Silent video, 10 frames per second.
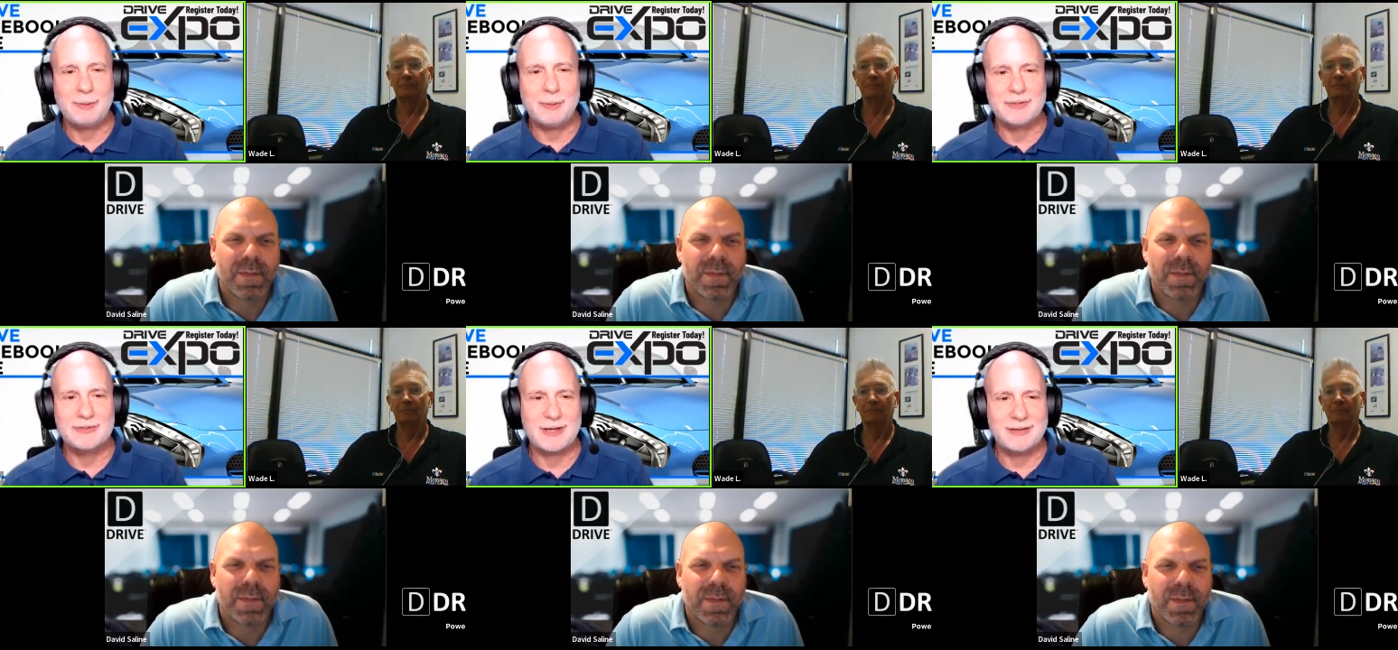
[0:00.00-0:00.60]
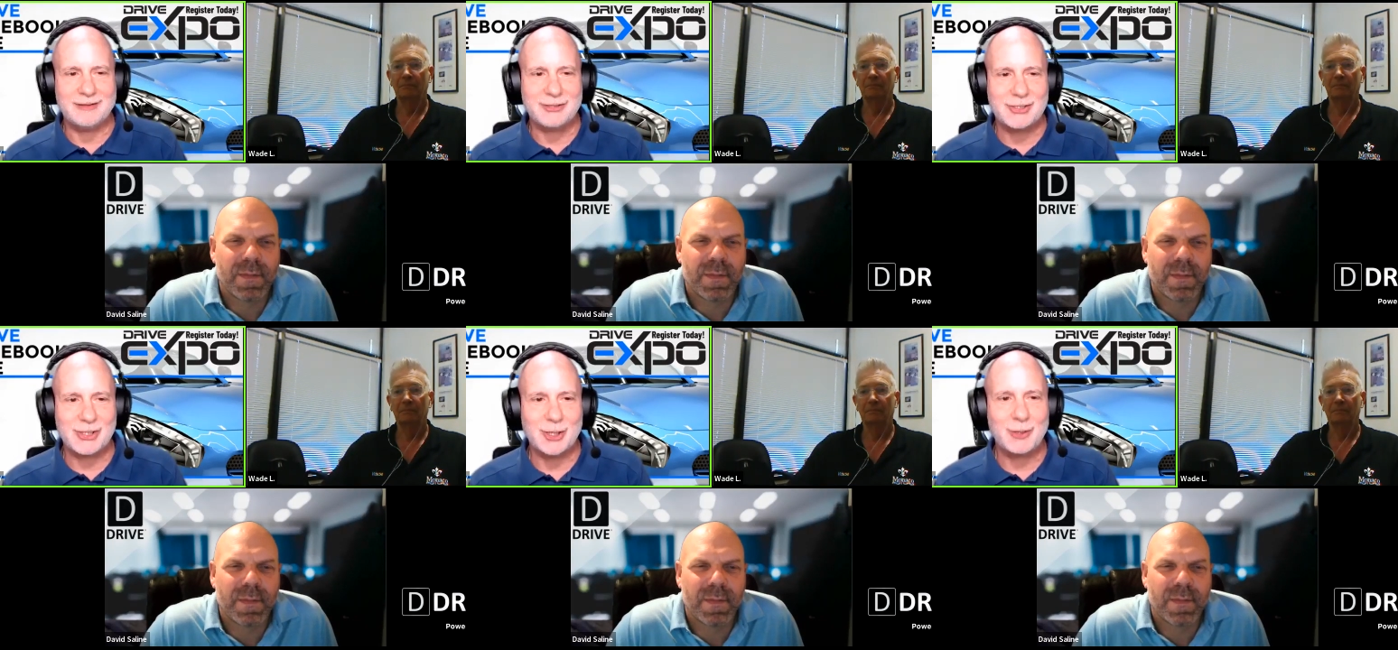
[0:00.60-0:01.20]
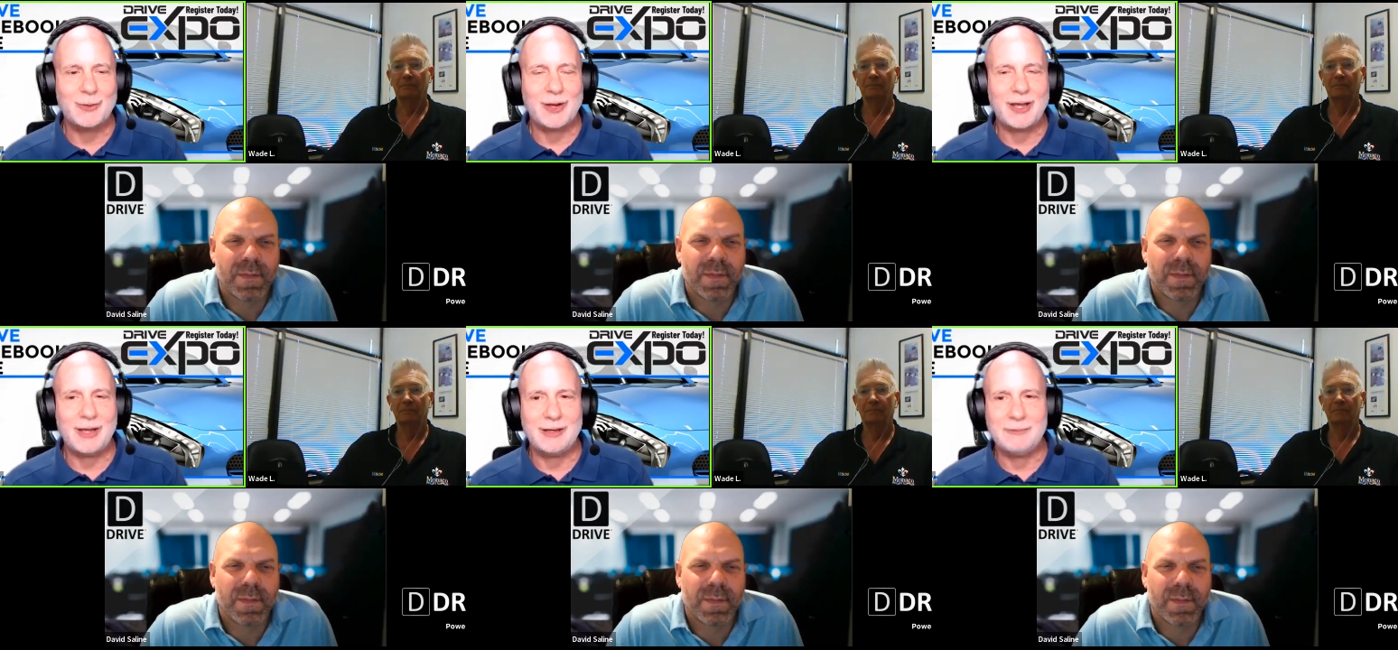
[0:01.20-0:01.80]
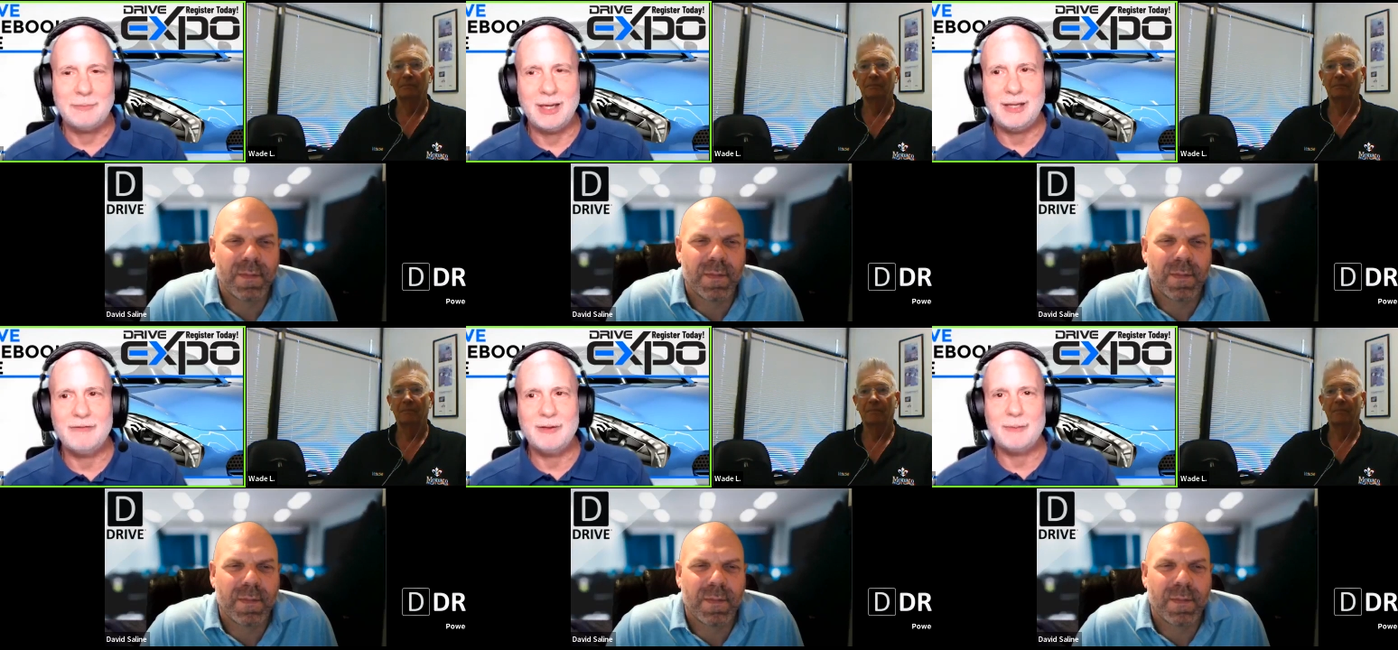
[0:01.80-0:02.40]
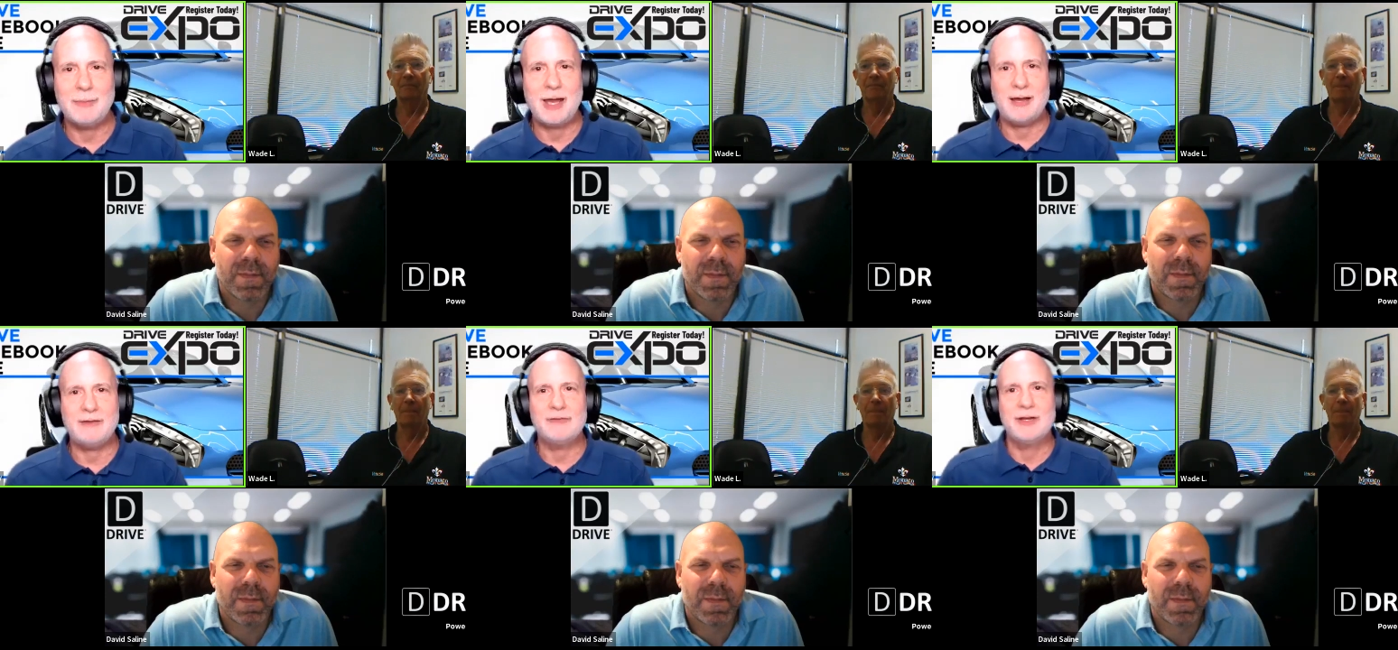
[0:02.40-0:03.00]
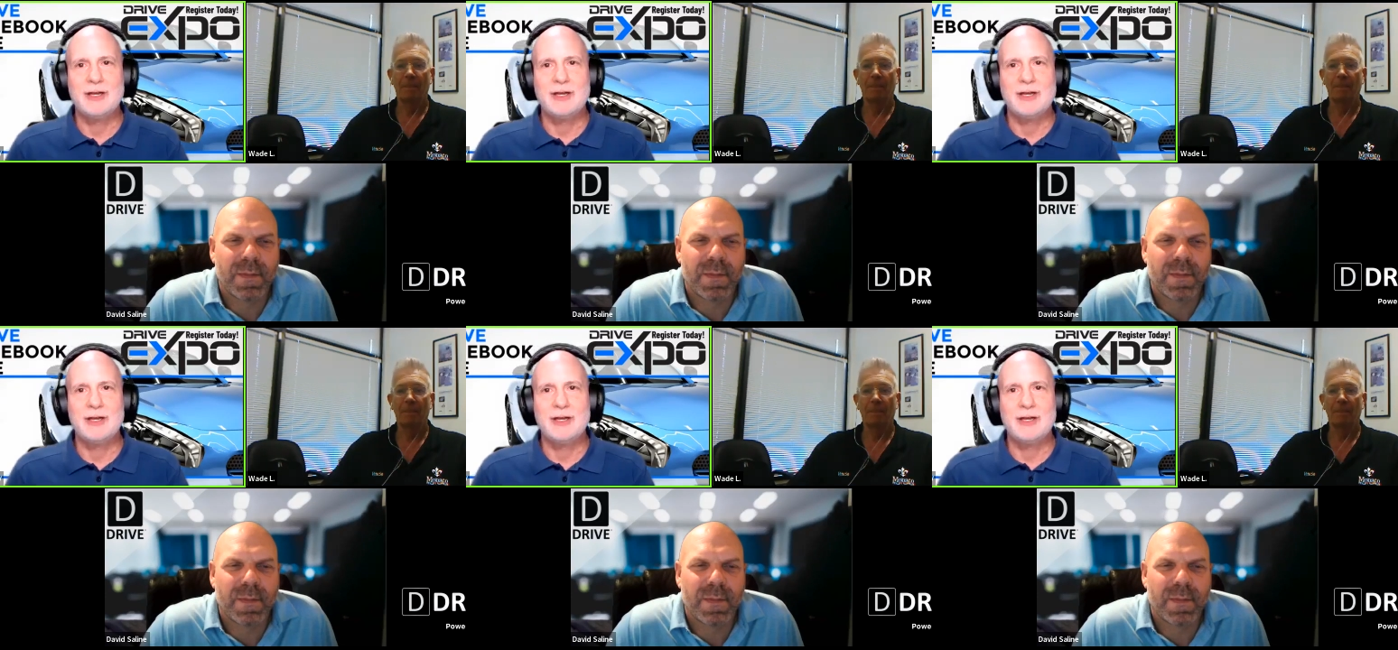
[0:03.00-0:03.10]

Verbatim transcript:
Speaker 1: owners on this show, and many of them have